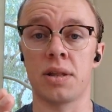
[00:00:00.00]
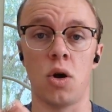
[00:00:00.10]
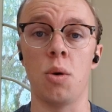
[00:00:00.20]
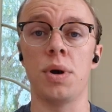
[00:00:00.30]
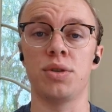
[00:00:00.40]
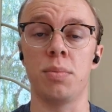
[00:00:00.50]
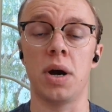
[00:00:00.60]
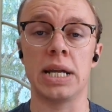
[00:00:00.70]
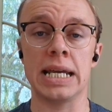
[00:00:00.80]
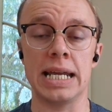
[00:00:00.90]
so much
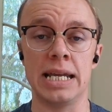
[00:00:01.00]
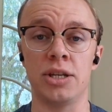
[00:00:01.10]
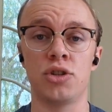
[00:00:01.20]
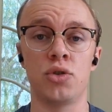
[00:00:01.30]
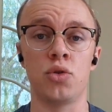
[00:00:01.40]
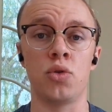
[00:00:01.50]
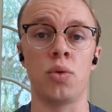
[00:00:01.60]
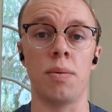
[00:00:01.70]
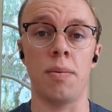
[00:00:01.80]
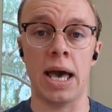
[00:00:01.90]
money
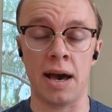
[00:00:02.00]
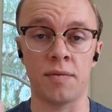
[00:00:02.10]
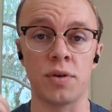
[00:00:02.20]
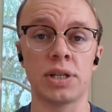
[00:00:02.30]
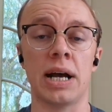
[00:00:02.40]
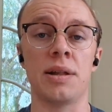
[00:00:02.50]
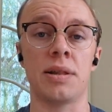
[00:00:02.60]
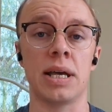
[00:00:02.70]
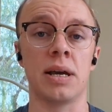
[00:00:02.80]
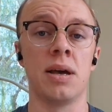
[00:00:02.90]
into
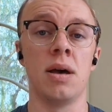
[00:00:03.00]
advertising,